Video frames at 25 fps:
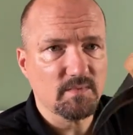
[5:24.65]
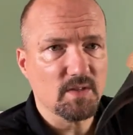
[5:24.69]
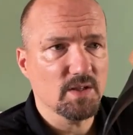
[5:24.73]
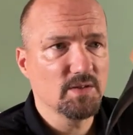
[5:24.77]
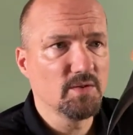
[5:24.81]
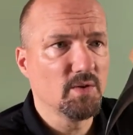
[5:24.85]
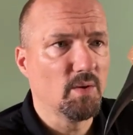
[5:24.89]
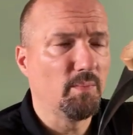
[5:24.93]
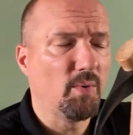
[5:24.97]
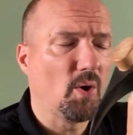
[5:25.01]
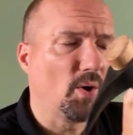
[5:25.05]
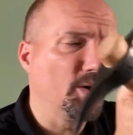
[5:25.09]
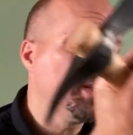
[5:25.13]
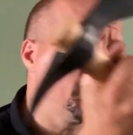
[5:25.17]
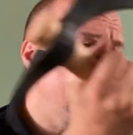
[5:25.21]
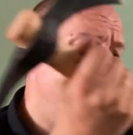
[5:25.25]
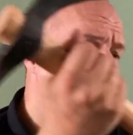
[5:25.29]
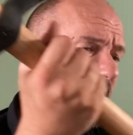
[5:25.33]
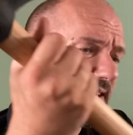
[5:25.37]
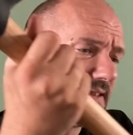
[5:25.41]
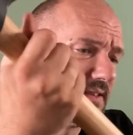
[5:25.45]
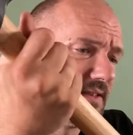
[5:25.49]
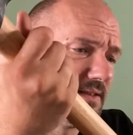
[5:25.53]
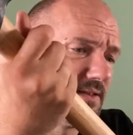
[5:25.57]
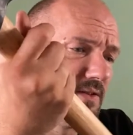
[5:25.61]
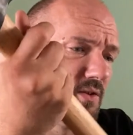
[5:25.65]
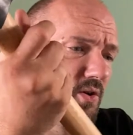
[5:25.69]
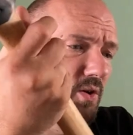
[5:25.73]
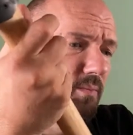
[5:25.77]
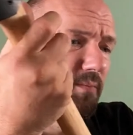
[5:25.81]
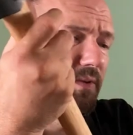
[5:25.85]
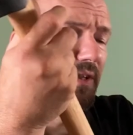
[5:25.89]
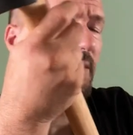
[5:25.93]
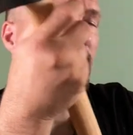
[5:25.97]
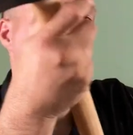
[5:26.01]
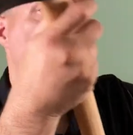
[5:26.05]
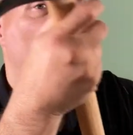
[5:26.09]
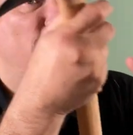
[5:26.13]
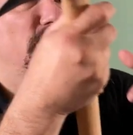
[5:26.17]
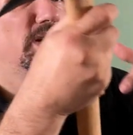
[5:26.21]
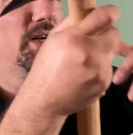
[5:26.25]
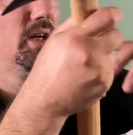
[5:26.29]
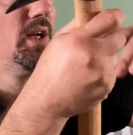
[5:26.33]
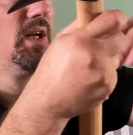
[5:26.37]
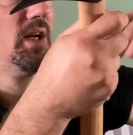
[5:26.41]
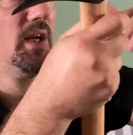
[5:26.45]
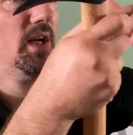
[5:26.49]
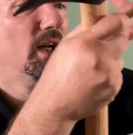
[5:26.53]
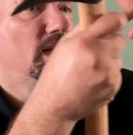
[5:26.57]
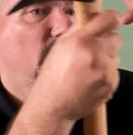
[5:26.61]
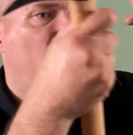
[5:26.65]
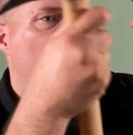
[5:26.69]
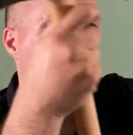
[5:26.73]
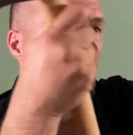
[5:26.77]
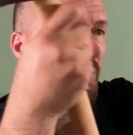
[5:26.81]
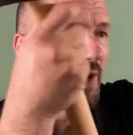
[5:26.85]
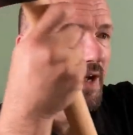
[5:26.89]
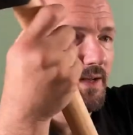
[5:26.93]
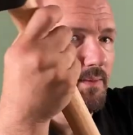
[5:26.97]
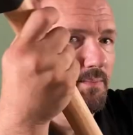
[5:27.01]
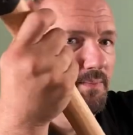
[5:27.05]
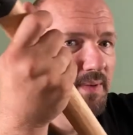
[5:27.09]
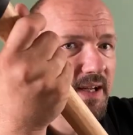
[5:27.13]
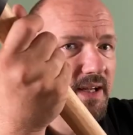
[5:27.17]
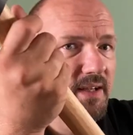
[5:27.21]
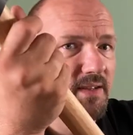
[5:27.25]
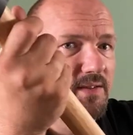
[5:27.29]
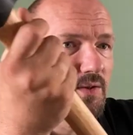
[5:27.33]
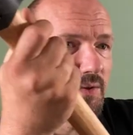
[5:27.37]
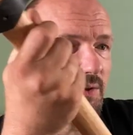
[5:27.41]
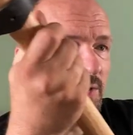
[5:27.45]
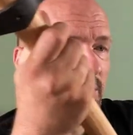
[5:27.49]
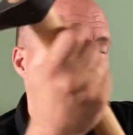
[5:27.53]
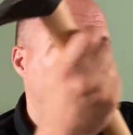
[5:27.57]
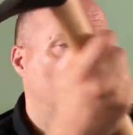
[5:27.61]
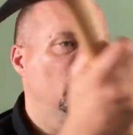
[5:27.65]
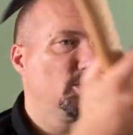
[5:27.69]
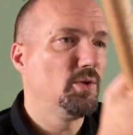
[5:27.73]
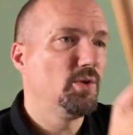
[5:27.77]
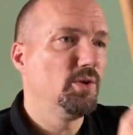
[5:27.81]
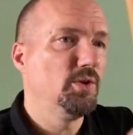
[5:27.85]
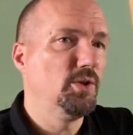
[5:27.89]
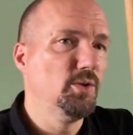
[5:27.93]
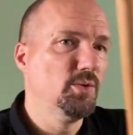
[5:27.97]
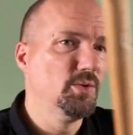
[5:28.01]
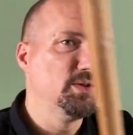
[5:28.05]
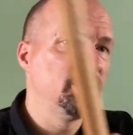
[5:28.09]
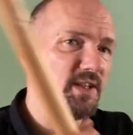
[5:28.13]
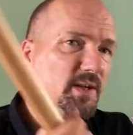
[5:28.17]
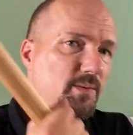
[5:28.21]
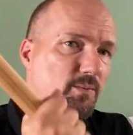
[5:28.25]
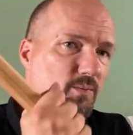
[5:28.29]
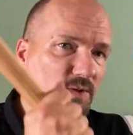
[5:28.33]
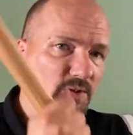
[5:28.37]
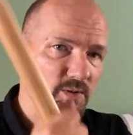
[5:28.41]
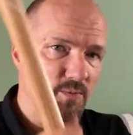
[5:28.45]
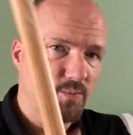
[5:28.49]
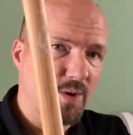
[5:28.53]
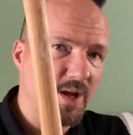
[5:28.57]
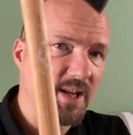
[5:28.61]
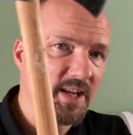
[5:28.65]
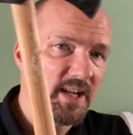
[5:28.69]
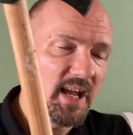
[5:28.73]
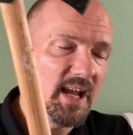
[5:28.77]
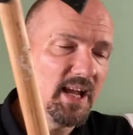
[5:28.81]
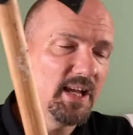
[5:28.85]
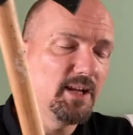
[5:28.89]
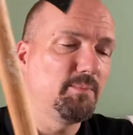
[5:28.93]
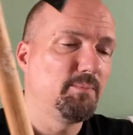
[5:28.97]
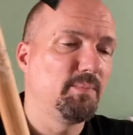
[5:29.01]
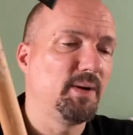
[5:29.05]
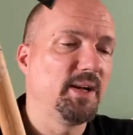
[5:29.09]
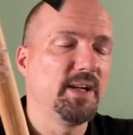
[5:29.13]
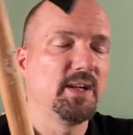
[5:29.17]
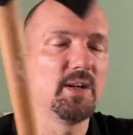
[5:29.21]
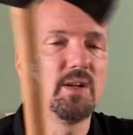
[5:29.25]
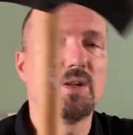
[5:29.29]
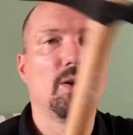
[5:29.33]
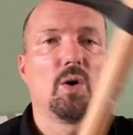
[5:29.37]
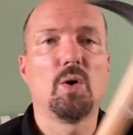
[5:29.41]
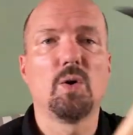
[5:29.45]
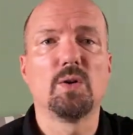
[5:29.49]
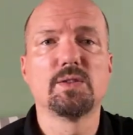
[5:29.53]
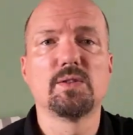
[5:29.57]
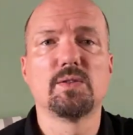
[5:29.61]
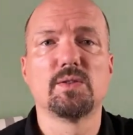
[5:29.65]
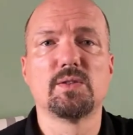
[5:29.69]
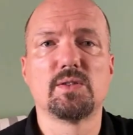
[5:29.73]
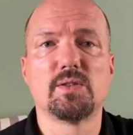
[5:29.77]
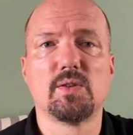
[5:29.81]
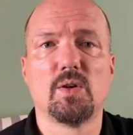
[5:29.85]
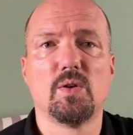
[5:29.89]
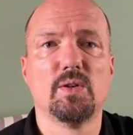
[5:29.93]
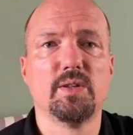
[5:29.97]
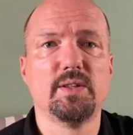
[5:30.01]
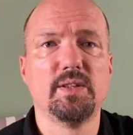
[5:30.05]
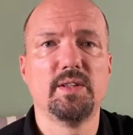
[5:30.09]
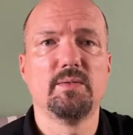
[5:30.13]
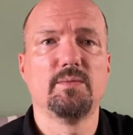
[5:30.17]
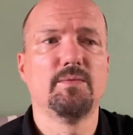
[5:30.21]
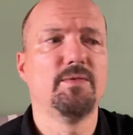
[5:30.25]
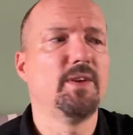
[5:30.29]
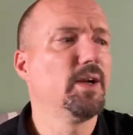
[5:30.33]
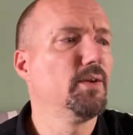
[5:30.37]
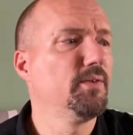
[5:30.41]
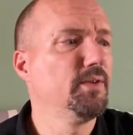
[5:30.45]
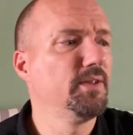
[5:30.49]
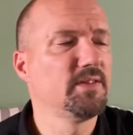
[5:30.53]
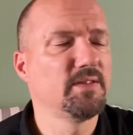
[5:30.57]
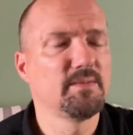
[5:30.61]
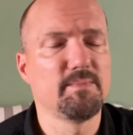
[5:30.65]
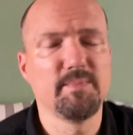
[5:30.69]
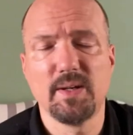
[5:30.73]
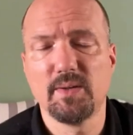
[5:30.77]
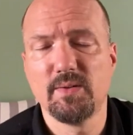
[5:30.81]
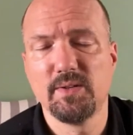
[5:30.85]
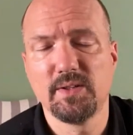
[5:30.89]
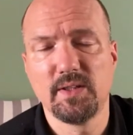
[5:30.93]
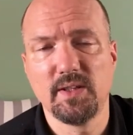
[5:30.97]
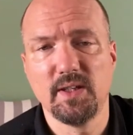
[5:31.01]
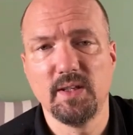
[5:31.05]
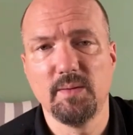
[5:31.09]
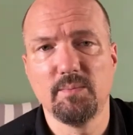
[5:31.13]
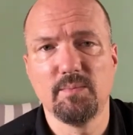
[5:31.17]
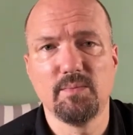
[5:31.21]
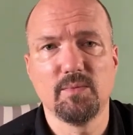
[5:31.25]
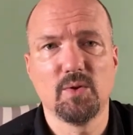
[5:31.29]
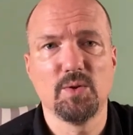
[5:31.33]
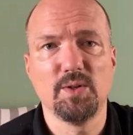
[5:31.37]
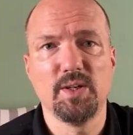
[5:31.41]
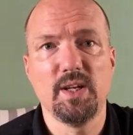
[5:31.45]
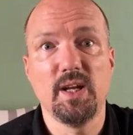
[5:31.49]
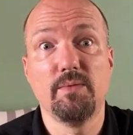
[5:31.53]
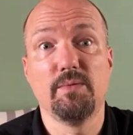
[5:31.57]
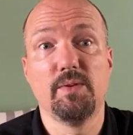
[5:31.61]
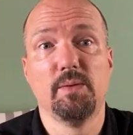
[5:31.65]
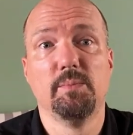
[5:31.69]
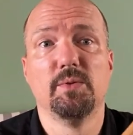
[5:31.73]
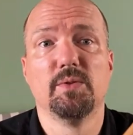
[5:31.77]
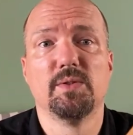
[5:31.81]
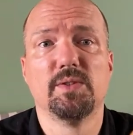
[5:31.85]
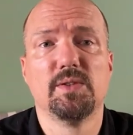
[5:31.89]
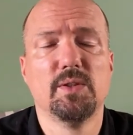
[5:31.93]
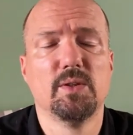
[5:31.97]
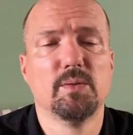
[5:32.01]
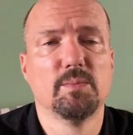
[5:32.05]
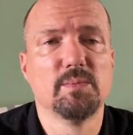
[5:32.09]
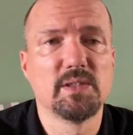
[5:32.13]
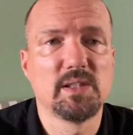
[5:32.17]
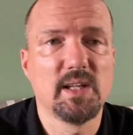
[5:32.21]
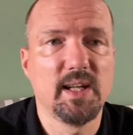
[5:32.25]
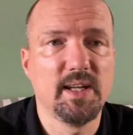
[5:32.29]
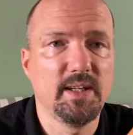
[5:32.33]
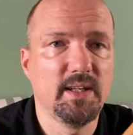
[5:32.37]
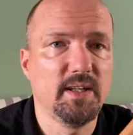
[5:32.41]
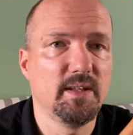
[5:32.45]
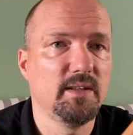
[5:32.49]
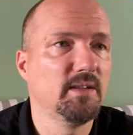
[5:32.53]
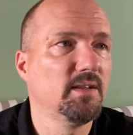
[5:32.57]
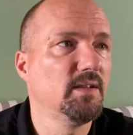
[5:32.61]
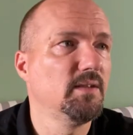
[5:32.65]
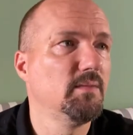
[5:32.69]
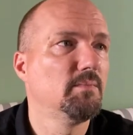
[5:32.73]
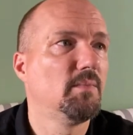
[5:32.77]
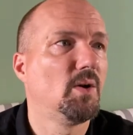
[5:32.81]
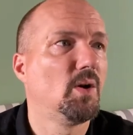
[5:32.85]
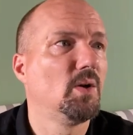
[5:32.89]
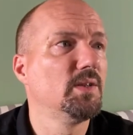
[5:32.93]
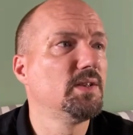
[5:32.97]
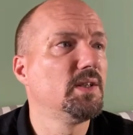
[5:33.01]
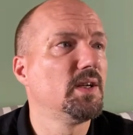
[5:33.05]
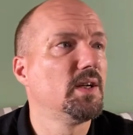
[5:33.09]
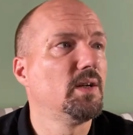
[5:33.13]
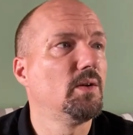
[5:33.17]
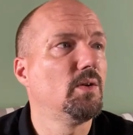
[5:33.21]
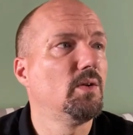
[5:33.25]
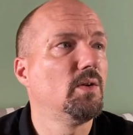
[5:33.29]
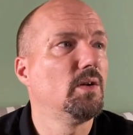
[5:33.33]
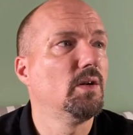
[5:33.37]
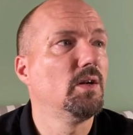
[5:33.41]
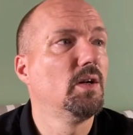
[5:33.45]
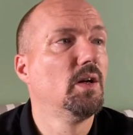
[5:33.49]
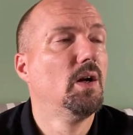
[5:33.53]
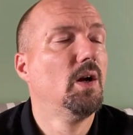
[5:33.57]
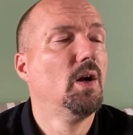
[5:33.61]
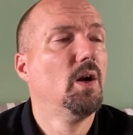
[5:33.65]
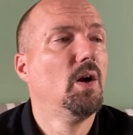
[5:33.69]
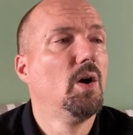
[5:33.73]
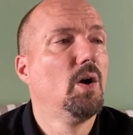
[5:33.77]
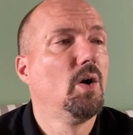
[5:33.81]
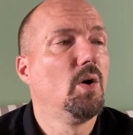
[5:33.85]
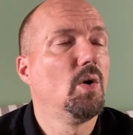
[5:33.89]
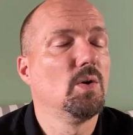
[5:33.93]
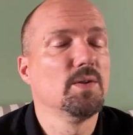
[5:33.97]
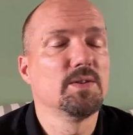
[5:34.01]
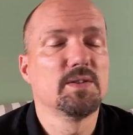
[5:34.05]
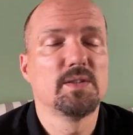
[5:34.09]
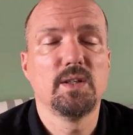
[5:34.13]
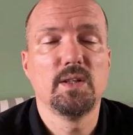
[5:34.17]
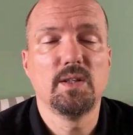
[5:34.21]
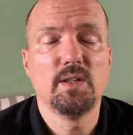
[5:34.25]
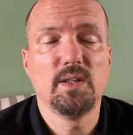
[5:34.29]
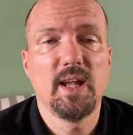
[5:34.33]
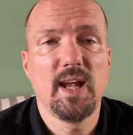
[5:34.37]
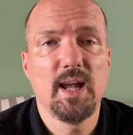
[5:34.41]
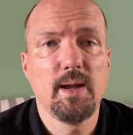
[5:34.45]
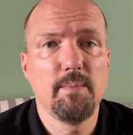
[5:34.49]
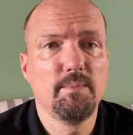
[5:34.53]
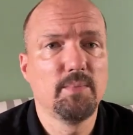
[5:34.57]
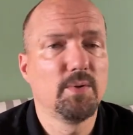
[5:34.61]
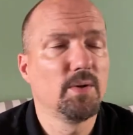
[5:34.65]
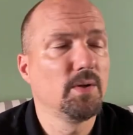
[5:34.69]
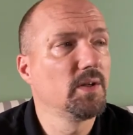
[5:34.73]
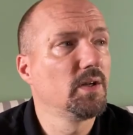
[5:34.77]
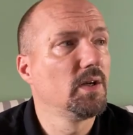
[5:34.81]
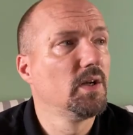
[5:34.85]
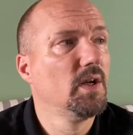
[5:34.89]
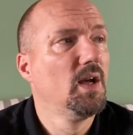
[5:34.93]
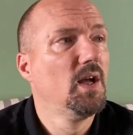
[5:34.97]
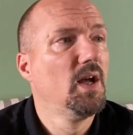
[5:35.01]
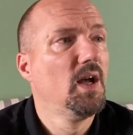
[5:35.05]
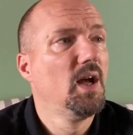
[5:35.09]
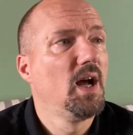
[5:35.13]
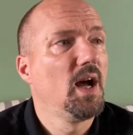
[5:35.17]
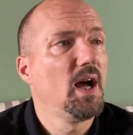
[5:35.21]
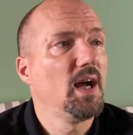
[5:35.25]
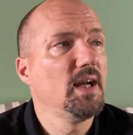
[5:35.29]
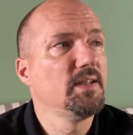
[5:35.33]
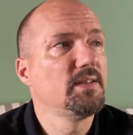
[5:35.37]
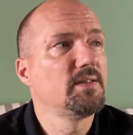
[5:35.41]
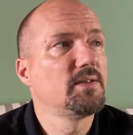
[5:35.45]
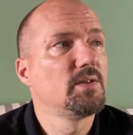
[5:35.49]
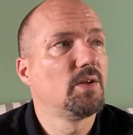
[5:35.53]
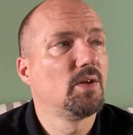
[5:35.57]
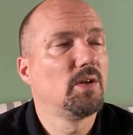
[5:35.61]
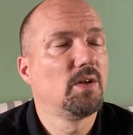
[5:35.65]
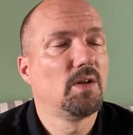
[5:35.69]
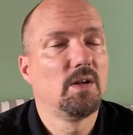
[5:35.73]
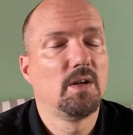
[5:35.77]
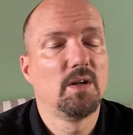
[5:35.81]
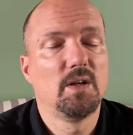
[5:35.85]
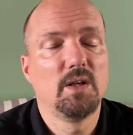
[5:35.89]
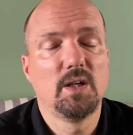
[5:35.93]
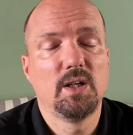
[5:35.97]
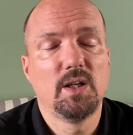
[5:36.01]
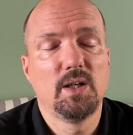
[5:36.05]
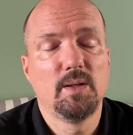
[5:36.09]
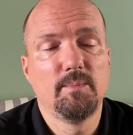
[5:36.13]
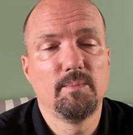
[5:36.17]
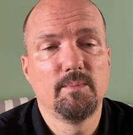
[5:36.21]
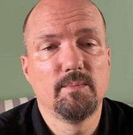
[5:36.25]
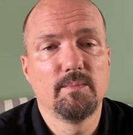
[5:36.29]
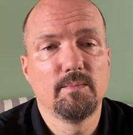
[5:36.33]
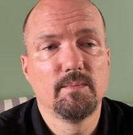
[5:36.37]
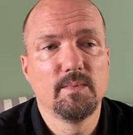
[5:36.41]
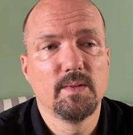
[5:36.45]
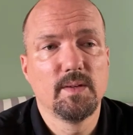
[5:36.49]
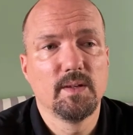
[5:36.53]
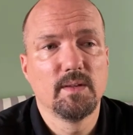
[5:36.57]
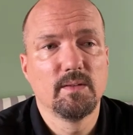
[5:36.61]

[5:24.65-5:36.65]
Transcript: So boarding axes normally were quite big, so you could not use them with one hand, but I also saw in various maritime or naval museums, like in, in Malta or also in Hamburg, I saw um,